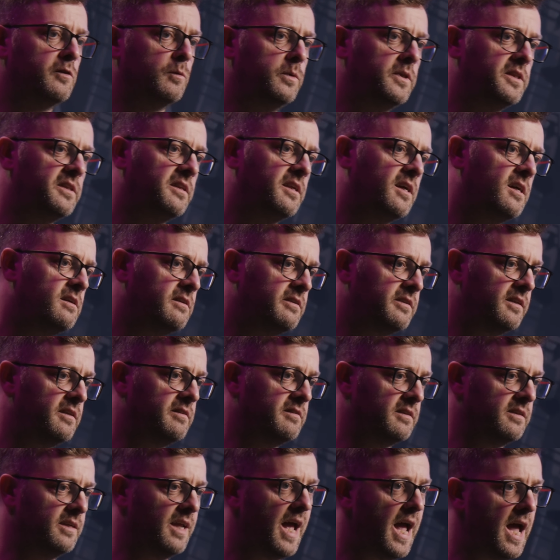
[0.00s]
So with Star
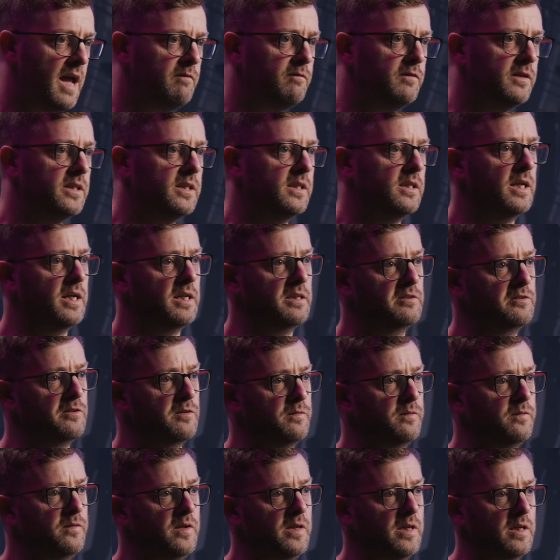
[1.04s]
Citizen, everything has to
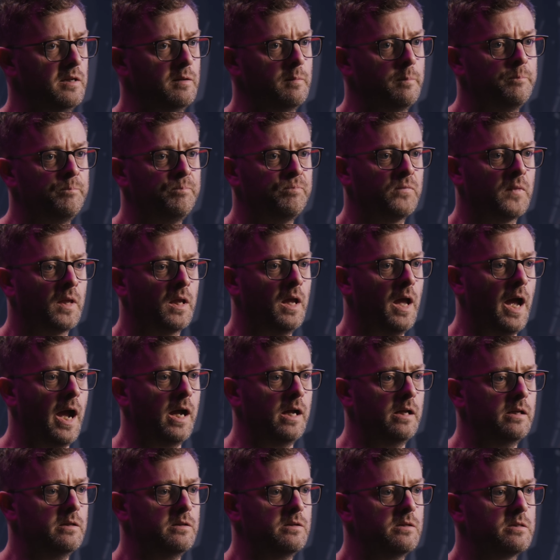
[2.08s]
fit.
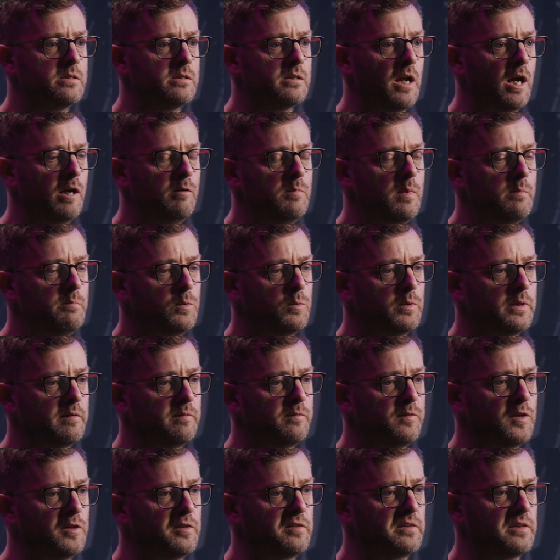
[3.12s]
And I remember when I
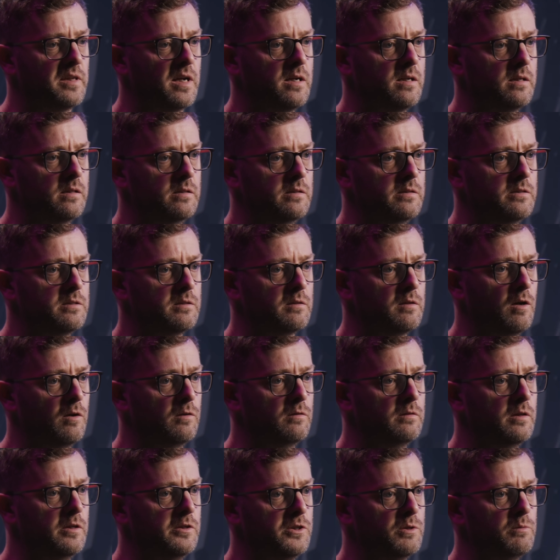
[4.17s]
first started
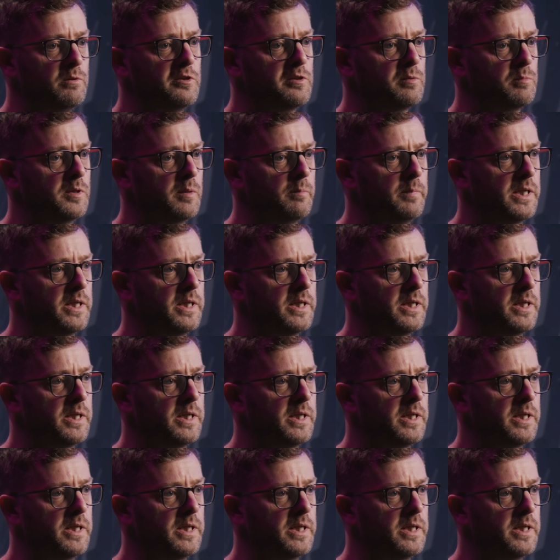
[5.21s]
doing some of